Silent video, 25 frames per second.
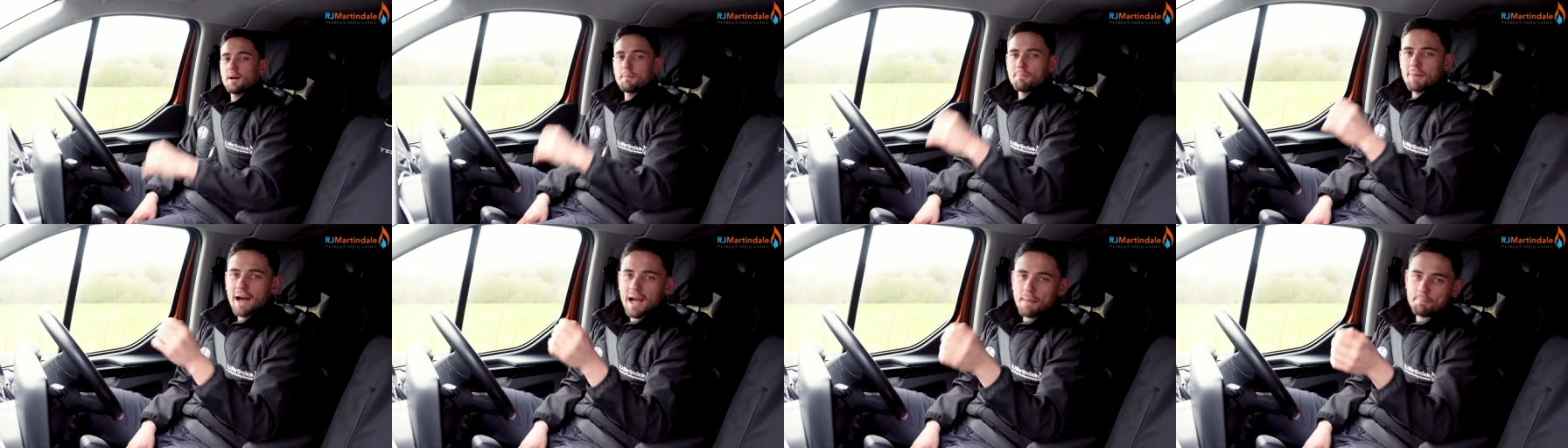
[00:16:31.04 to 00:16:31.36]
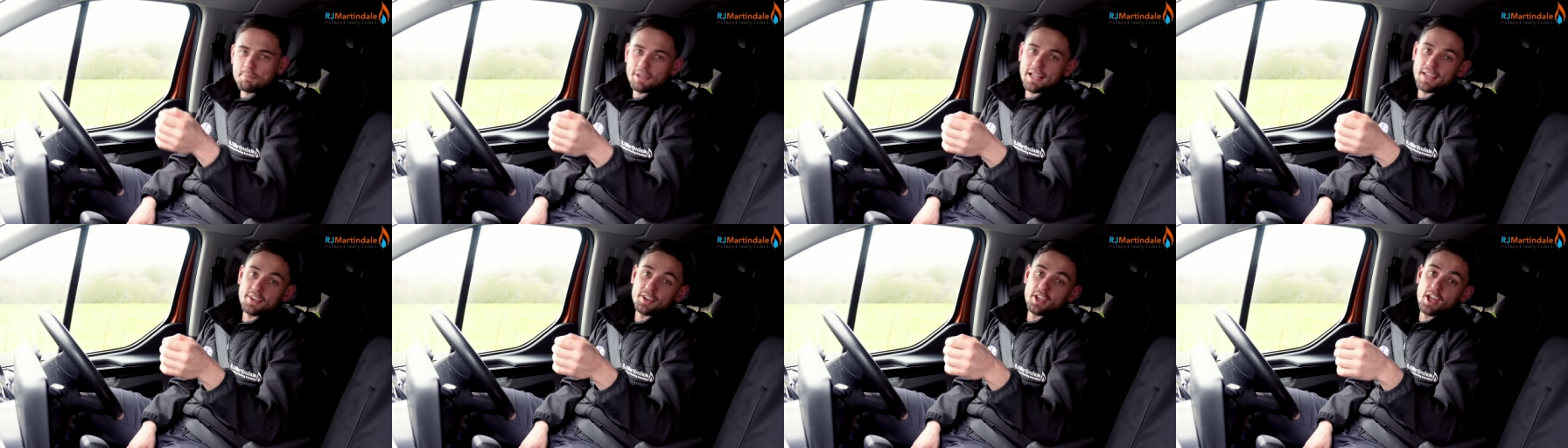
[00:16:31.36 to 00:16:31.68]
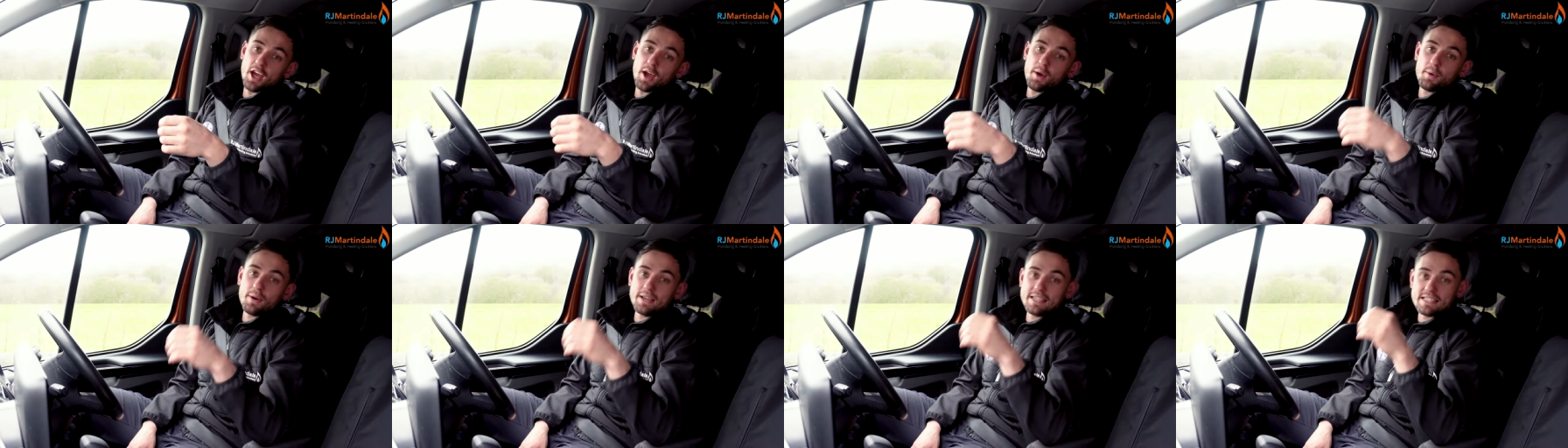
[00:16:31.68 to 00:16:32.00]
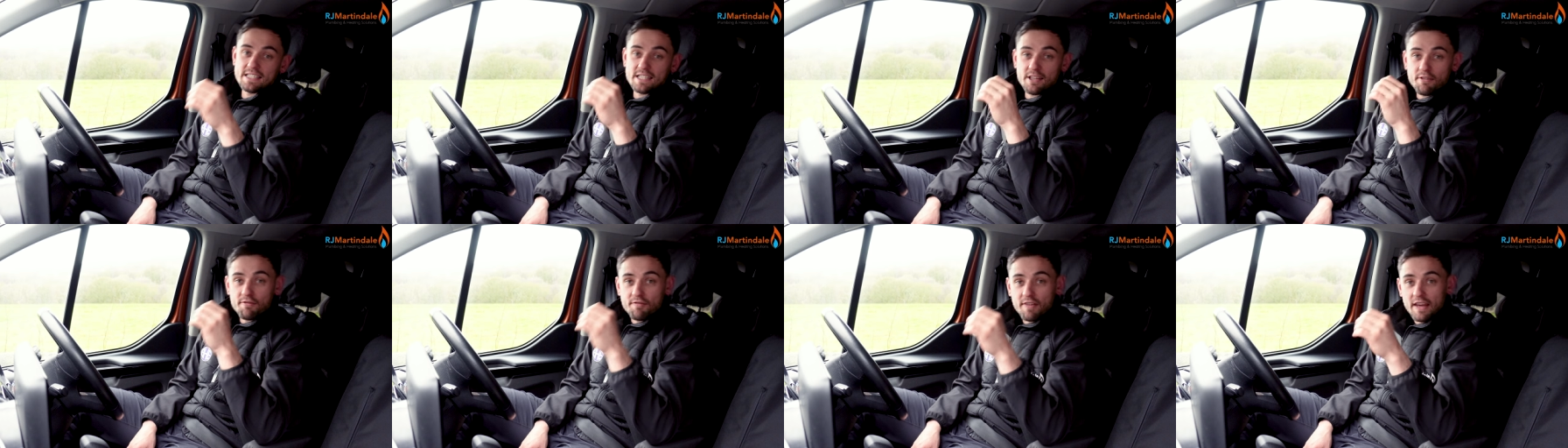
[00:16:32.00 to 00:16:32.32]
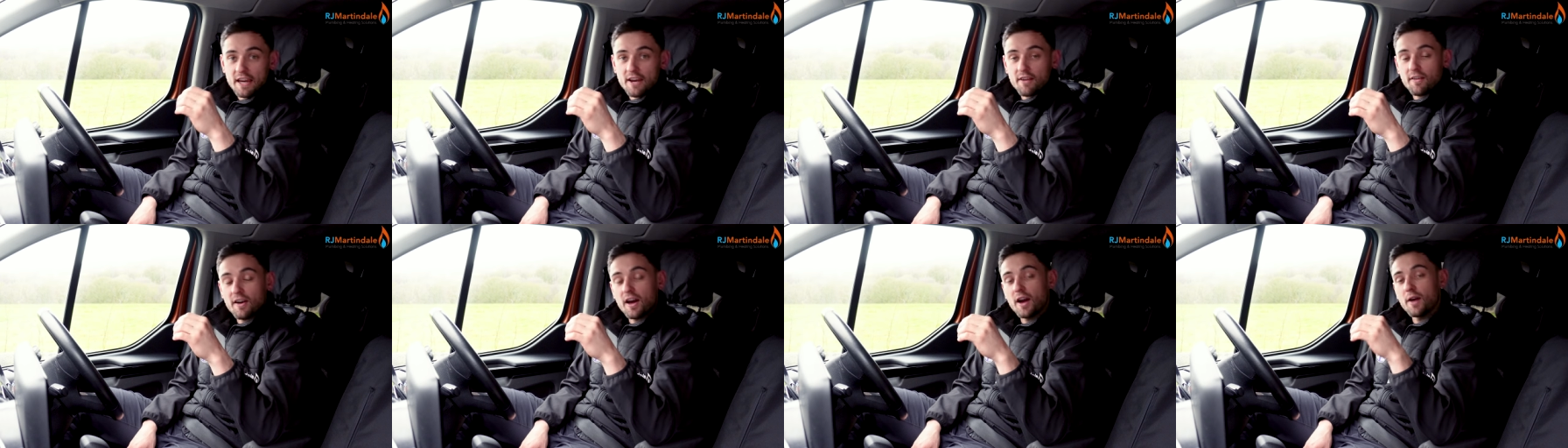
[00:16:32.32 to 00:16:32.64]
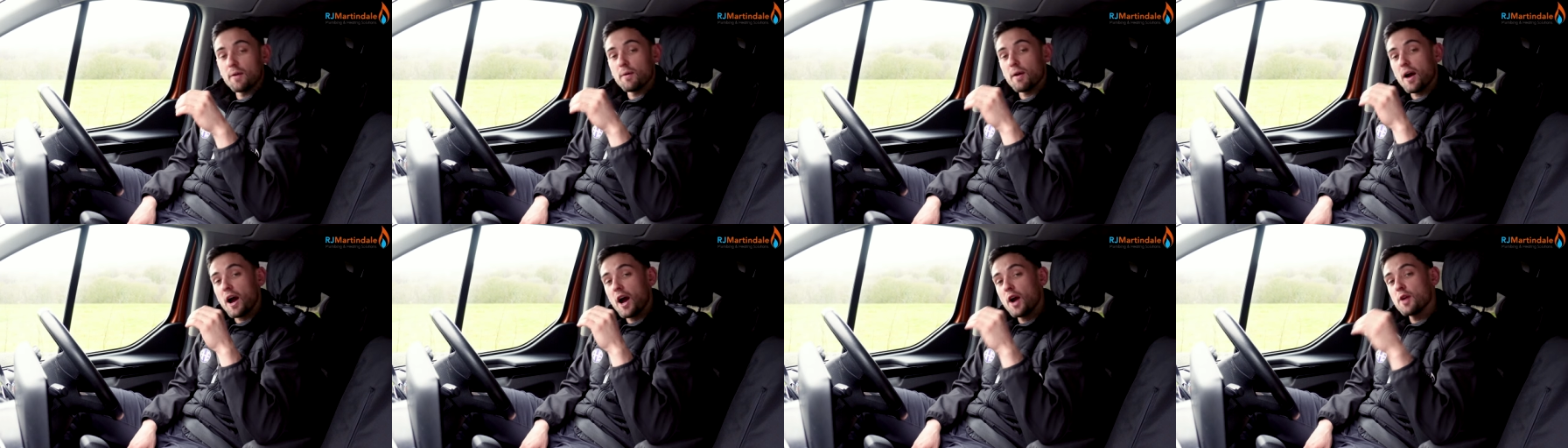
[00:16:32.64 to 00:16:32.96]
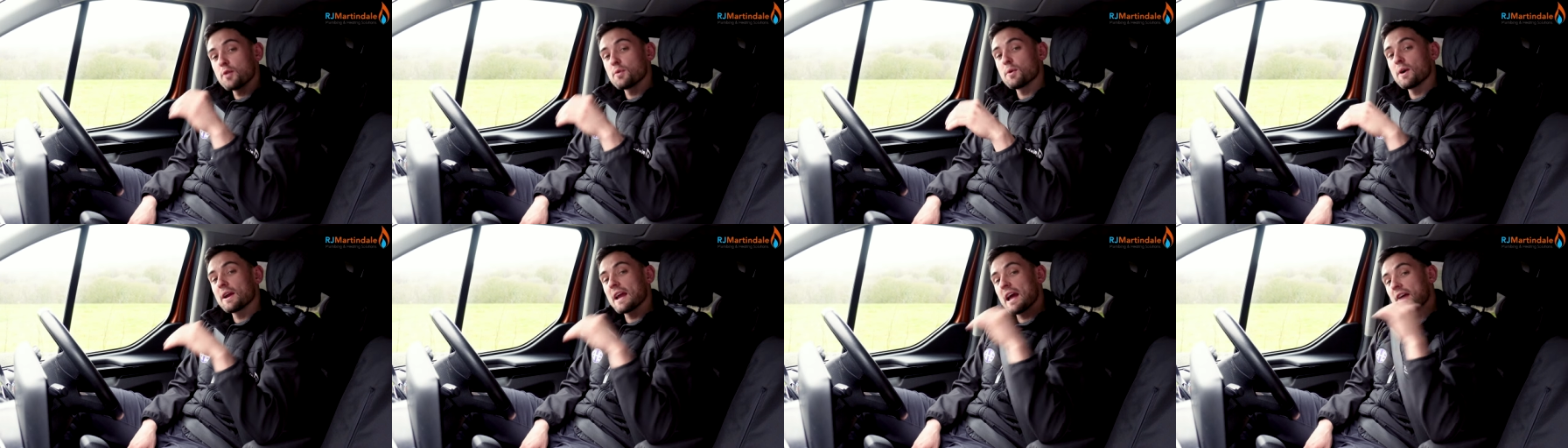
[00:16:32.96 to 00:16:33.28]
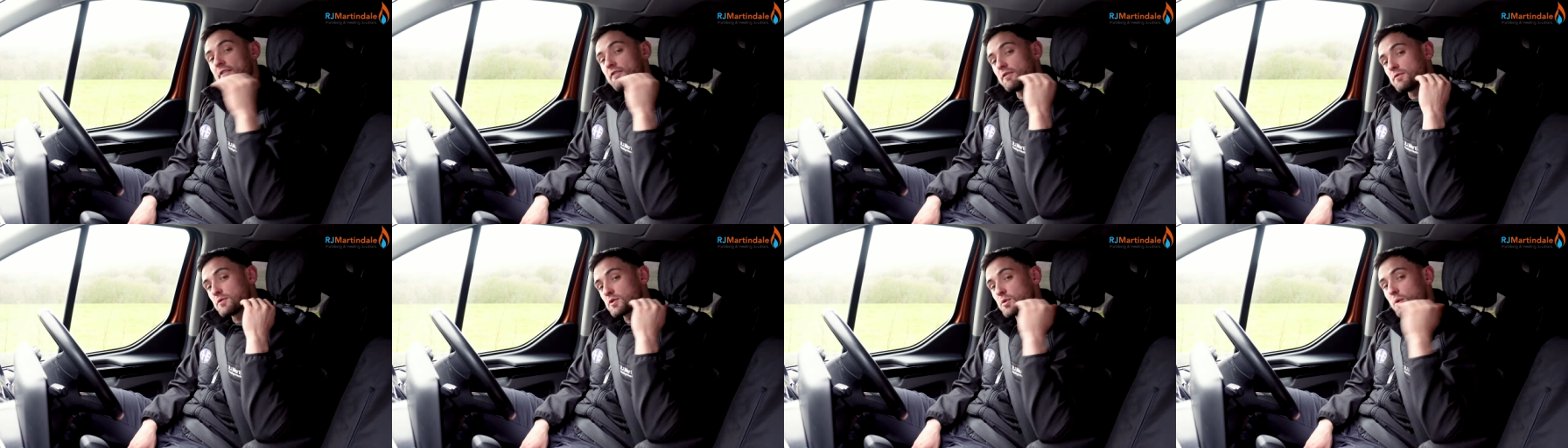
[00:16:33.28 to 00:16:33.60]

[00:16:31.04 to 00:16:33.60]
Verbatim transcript: My plan now is to figure out, how do I get from